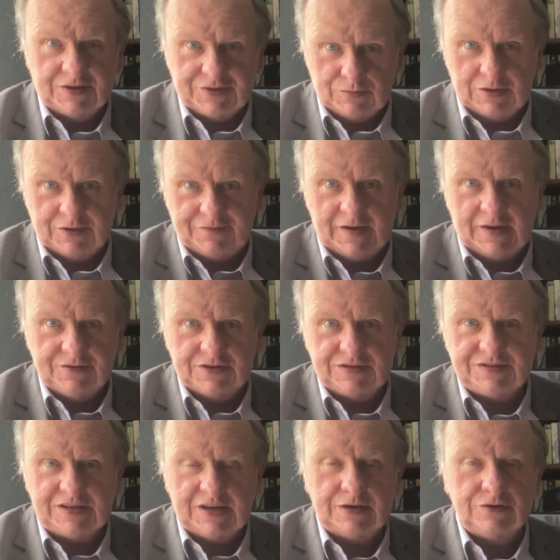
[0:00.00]
It's when I found
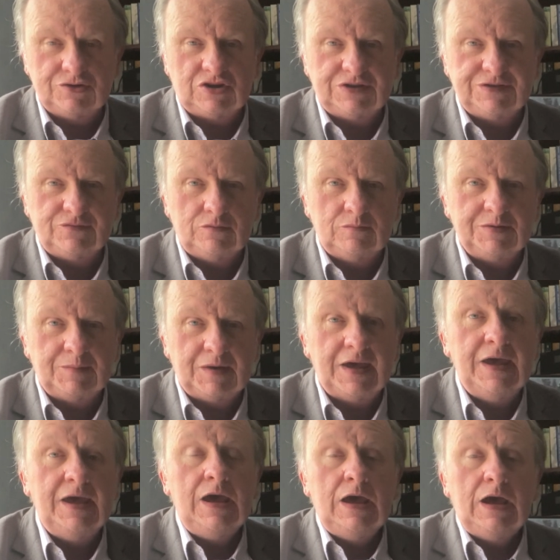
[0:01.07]
this thing that transformed me.
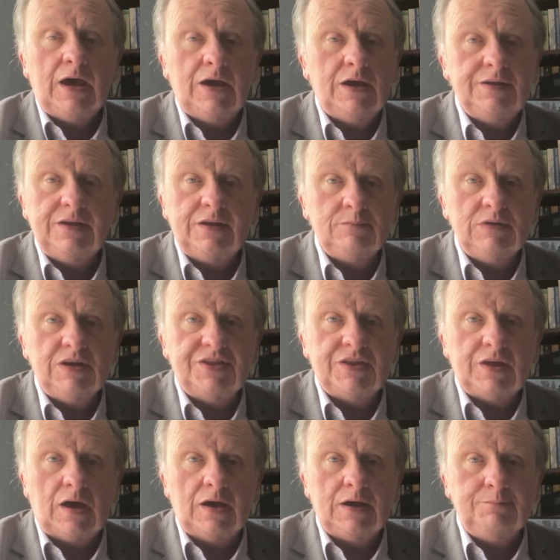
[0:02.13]
And the other month, I